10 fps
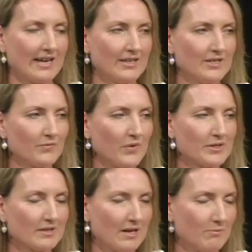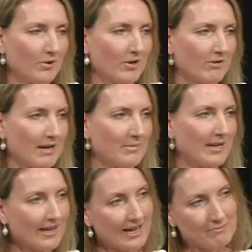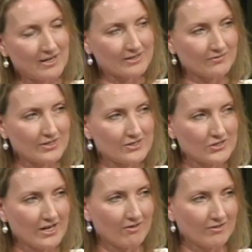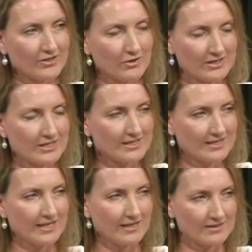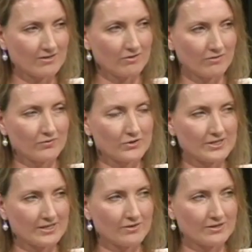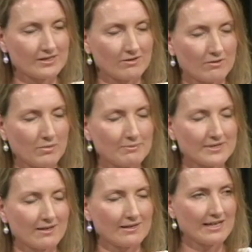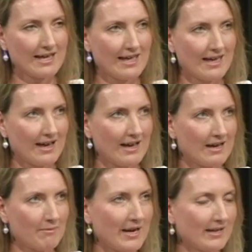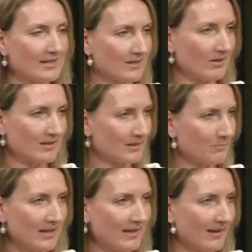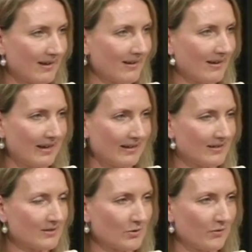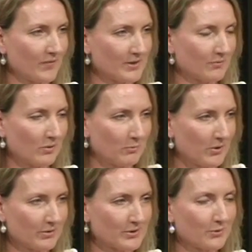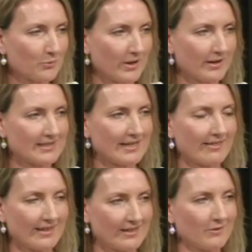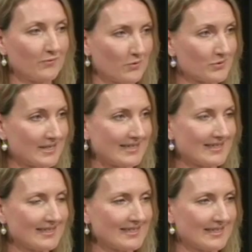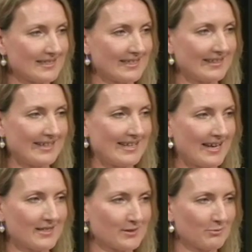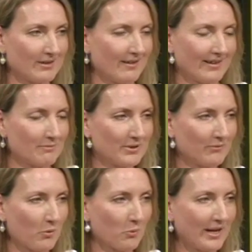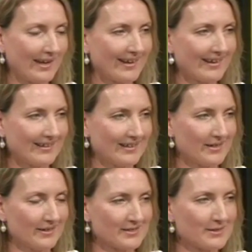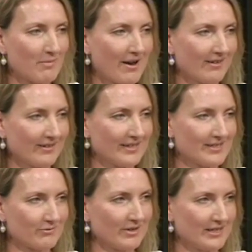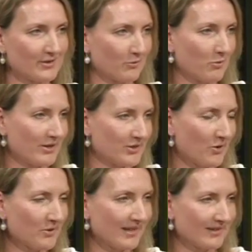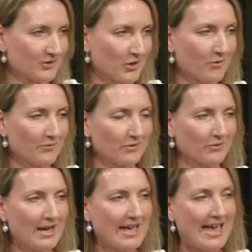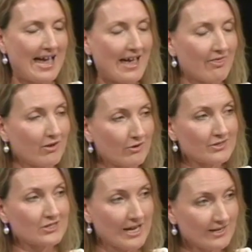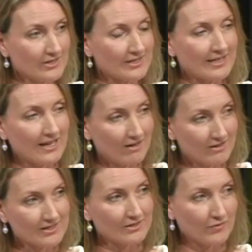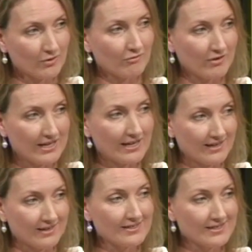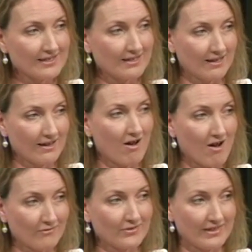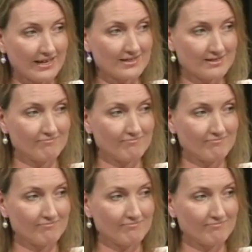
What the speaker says: In his first club program, he came out of his shell, and you actually see it on the footage that you can see on our website. And he started speaking, and sort of first of all in one or two words, and then in full sentences, and then he ends with like a bit of a wink and a smile, and he's really sort of quite joking and jovial. Yeah. And those changes, they lasted for 3 years, like after that.